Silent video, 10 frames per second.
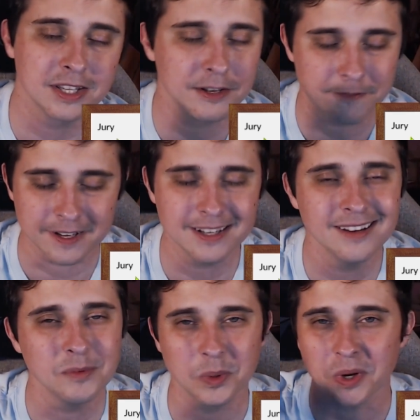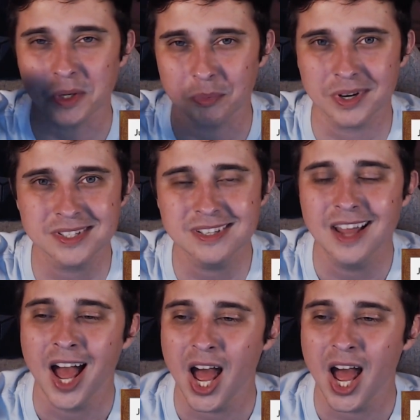defendant will go to prison,